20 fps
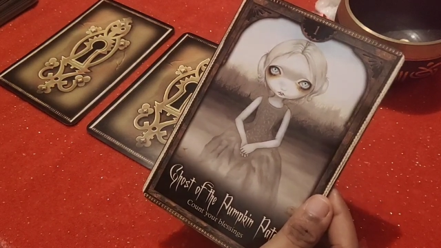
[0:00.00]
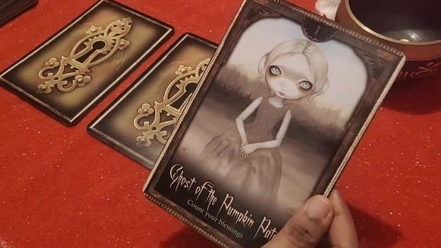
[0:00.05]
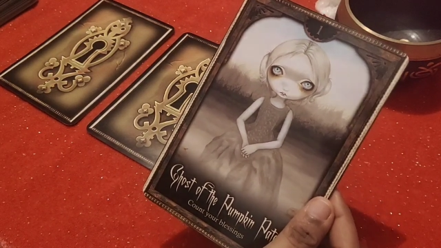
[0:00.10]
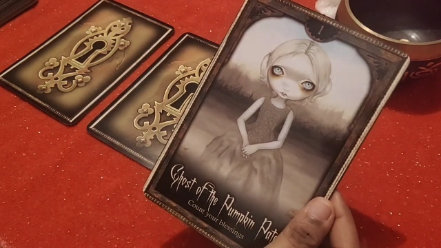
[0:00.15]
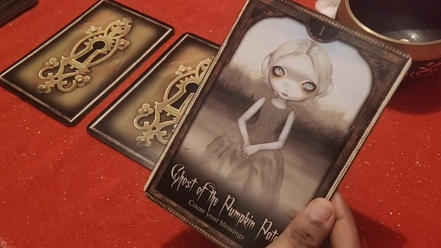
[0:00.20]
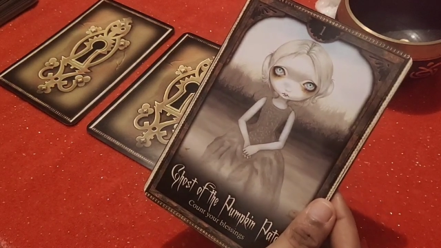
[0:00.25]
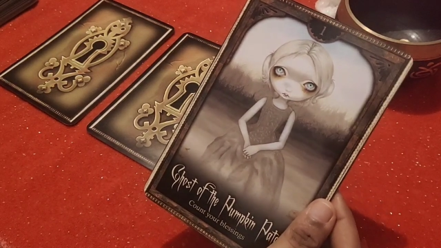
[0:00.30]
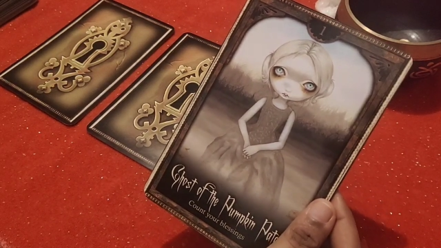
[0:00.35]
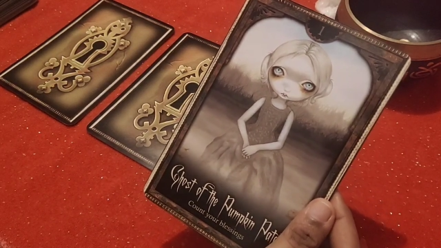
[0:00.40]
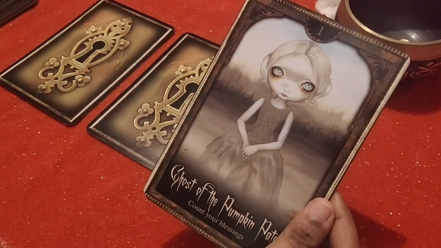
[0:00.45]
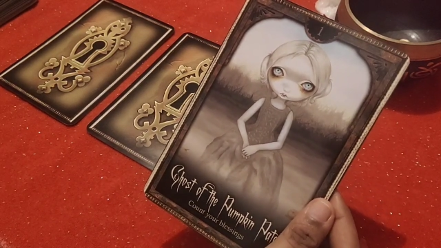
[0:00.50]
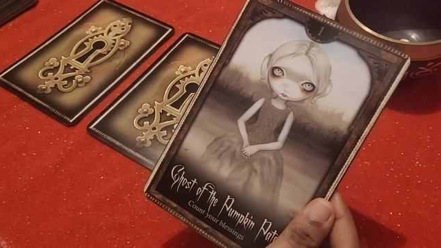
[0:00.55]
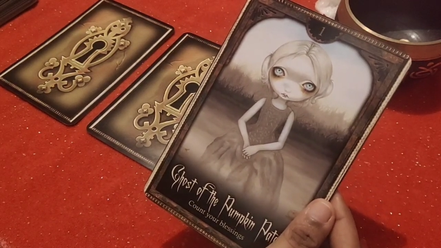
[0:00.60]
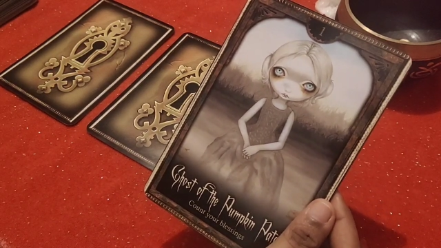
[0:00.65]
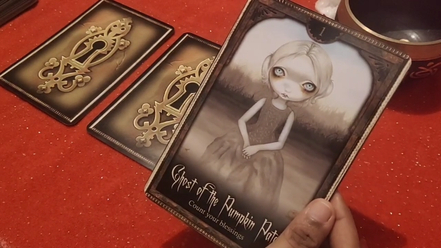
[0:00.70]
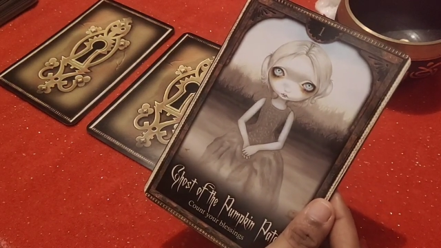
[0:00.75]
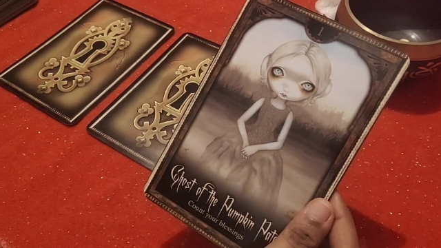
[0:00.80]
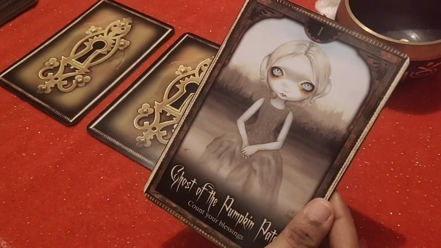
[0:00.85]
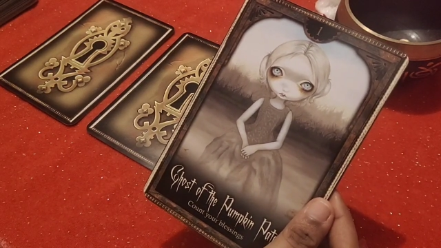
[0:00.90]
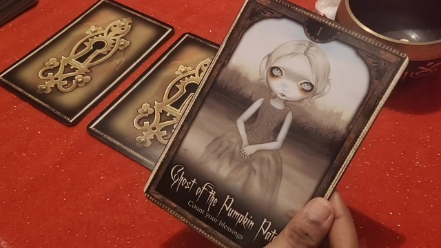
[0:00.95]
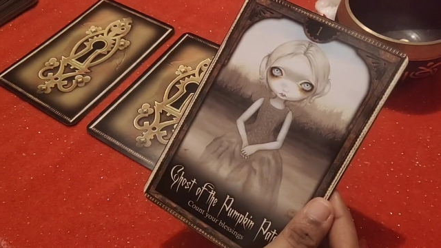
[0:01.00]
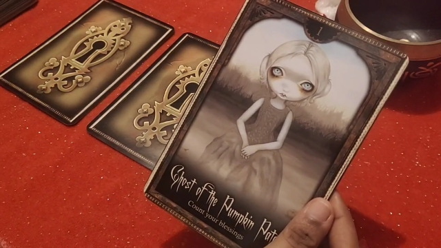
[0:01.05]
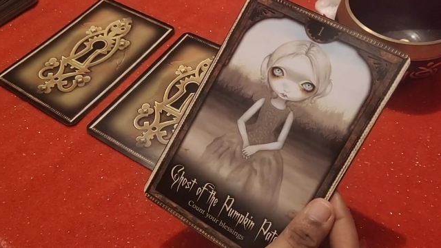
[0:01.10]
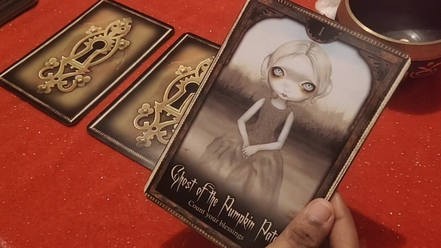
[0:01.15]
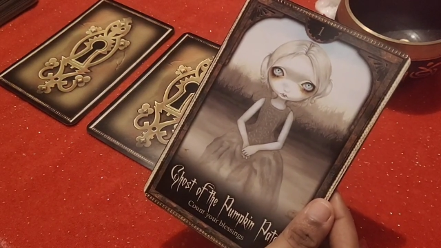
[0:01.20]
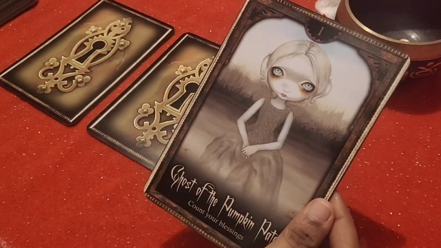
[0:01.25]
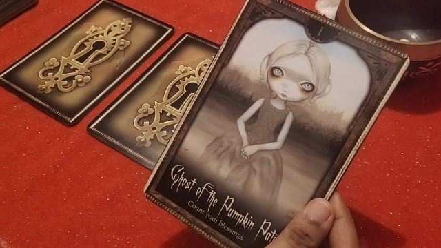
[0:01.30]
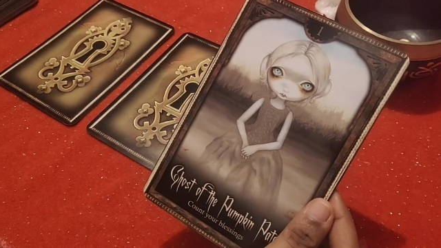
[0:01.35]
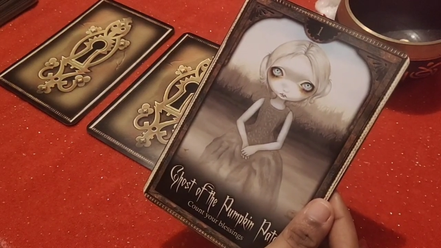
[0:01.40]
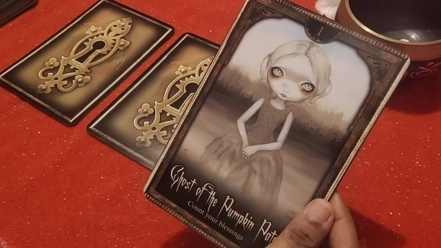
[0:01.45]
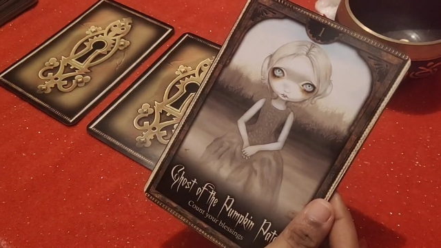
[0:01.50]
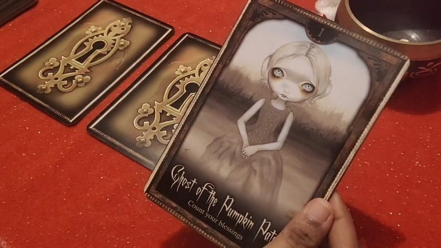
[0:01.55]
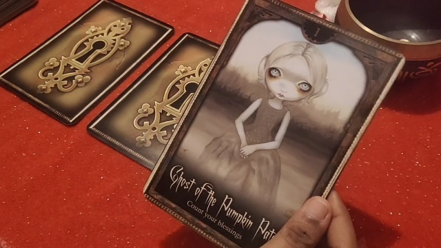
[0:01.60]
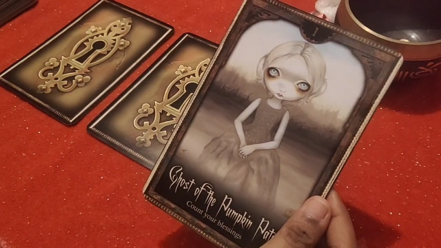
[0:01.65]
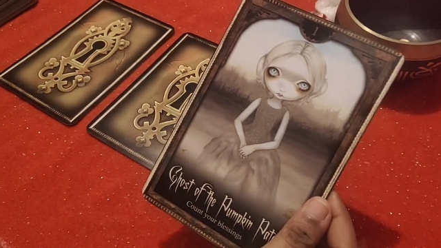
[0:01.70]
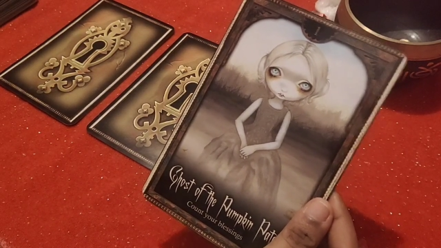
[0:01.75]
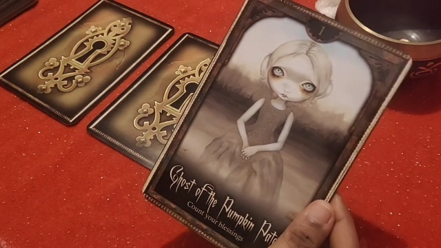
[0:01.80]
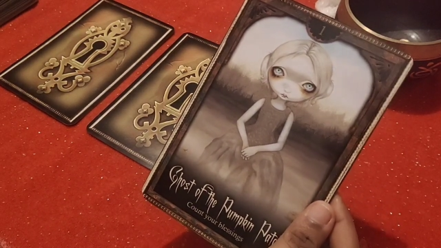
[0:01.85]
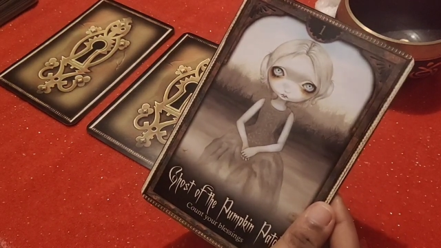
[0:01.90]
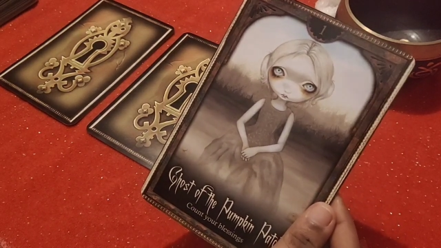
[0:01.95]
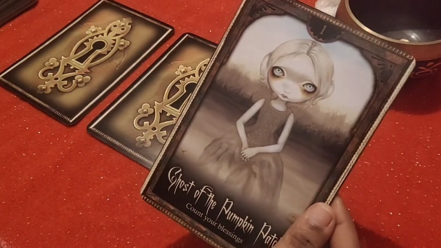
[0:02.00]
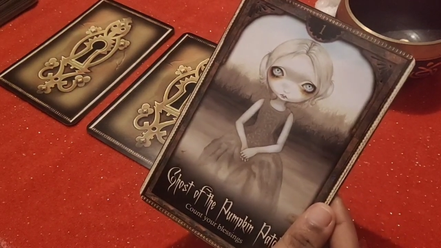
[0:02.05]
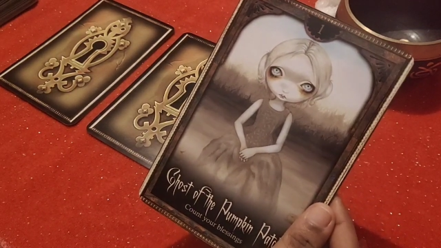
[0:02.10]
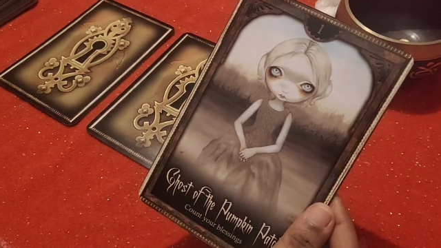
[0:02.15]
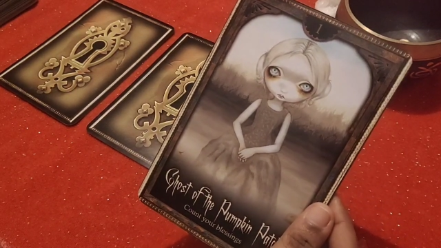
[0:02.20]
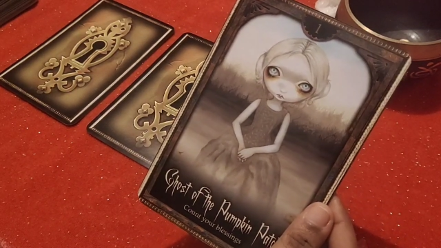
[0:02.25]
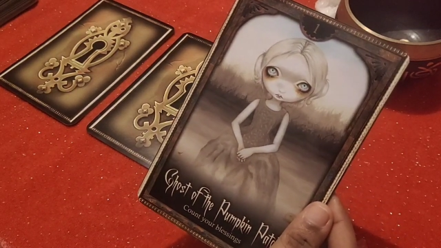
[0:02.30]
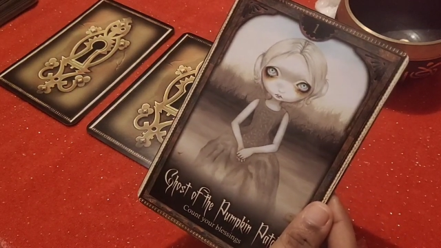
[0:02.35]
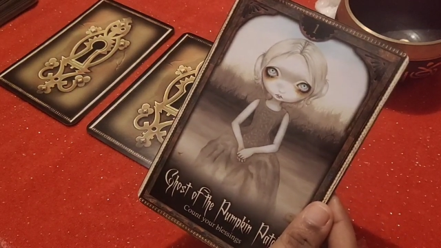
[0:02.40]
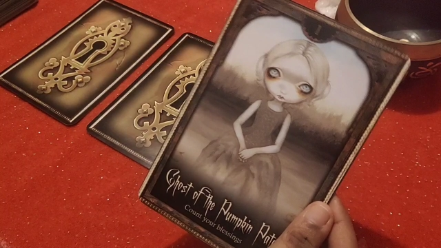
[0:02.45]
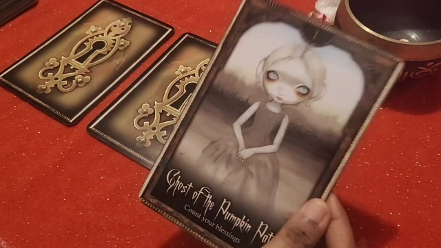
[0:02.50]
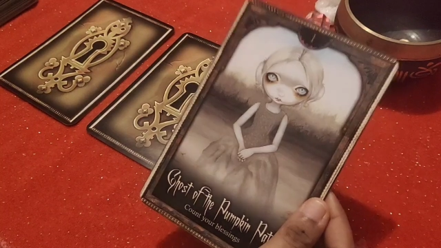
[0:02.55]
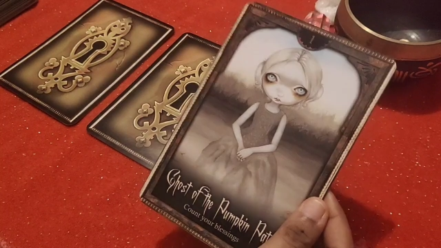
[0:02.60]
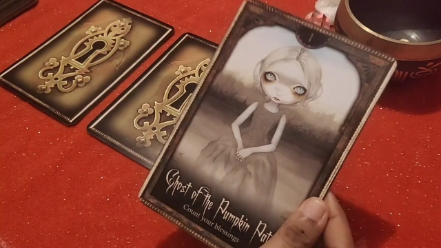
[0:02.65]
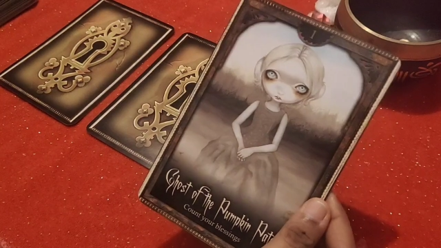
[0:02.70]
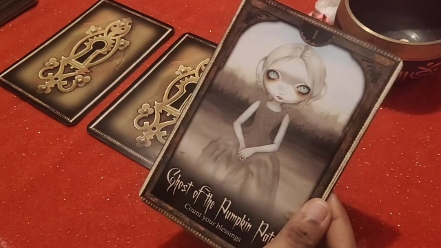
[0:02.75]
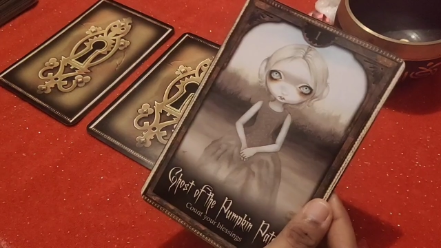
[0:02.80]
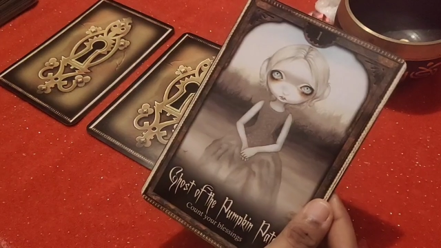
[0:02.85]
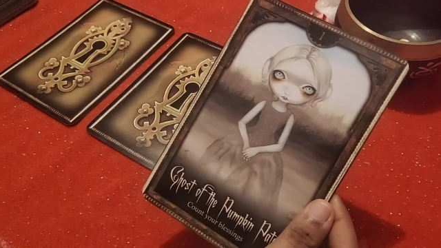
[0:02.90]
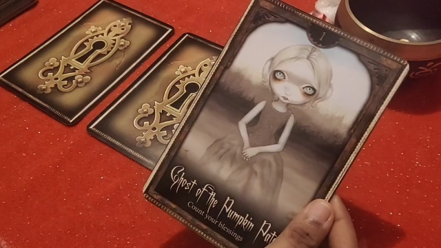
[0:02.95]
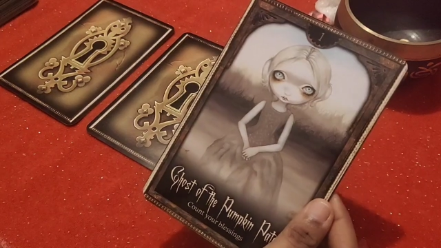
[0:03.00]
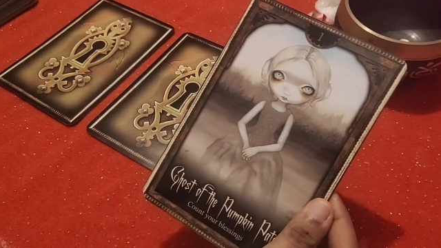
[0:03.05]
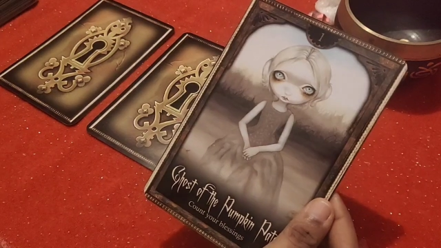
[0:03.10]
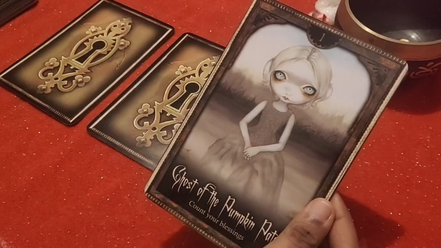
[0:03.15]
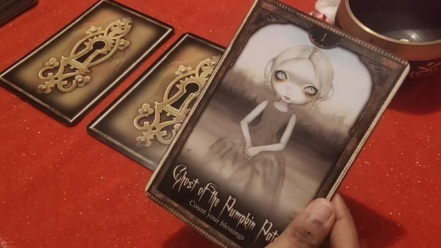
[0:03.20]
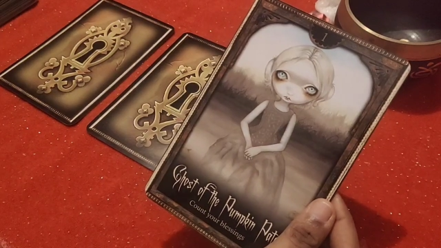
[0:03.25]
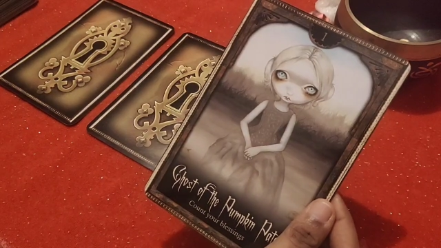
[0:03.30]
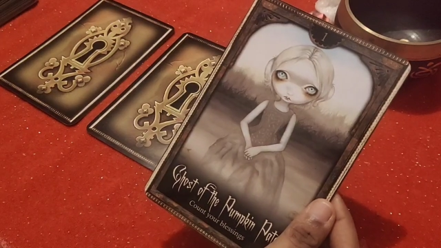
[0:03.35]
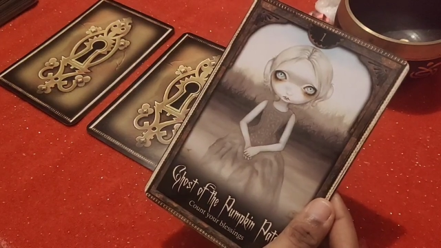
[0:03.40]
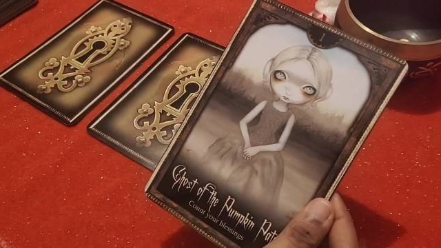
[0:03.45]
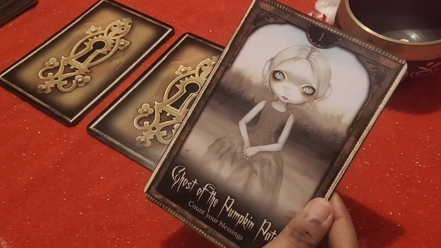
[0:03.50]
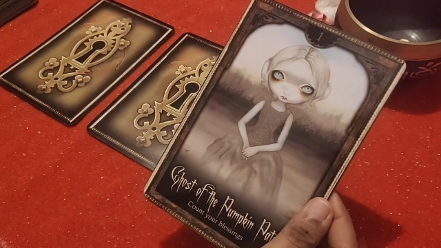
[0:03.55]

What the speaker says: Nobody's mouth can be seen.